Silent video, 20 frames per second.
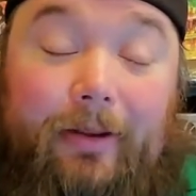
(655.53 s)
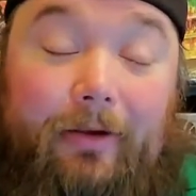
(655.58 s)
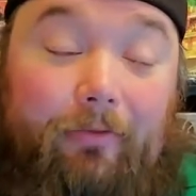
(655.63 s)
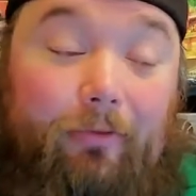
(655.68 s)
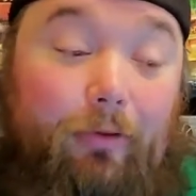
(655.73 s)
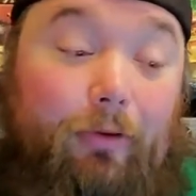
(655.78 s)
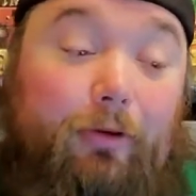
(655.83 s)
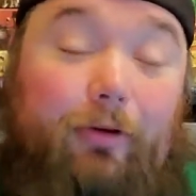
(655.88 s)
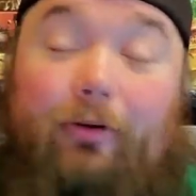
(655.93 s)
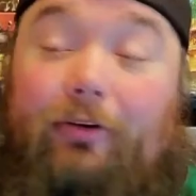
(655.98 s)

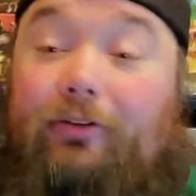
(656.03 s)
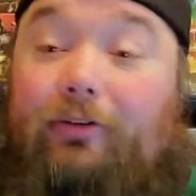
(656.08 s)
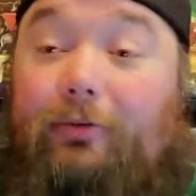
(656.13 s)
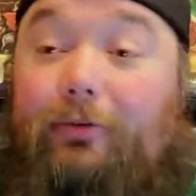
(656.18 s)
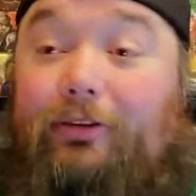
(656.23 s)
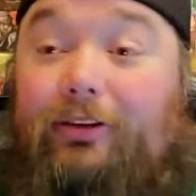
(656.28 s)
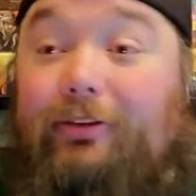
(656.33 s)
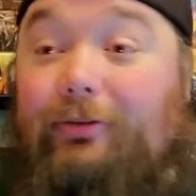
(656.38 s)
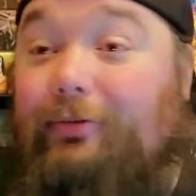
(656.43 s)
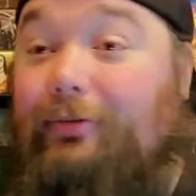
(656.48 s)
for her. So
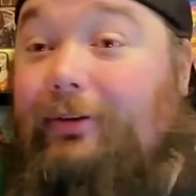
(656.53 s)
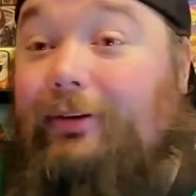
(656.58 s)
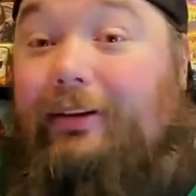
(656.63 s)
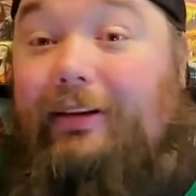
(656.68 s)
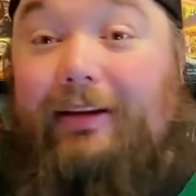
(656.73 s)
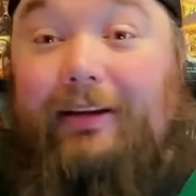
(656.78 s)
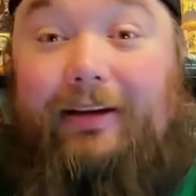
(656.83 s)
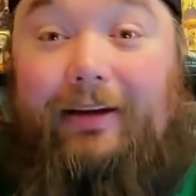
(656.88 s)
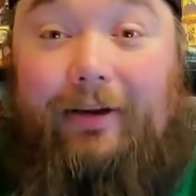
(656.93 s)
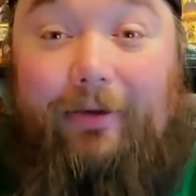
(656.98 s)
she's
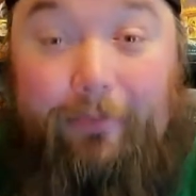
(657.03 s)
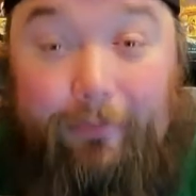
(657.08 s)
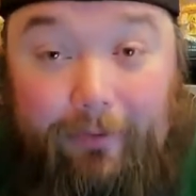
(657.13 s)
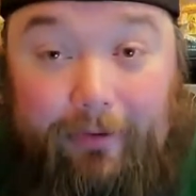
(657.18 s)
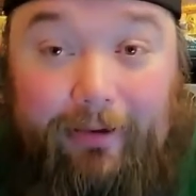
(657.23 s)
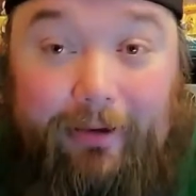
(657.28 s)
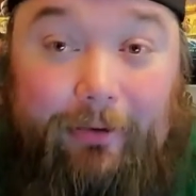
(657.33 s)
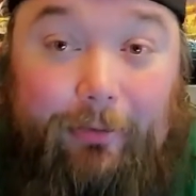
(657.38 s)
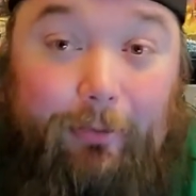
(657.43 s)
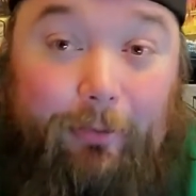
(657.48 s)
really,
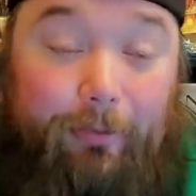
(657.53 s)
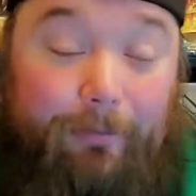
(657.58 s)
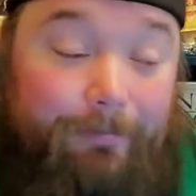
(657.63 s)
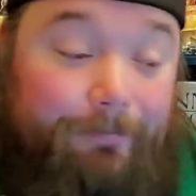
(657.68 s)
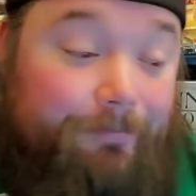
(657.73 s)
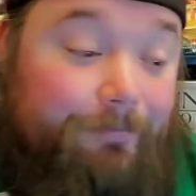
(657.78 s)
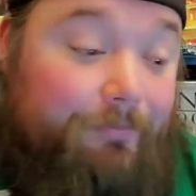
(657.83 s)
really cool.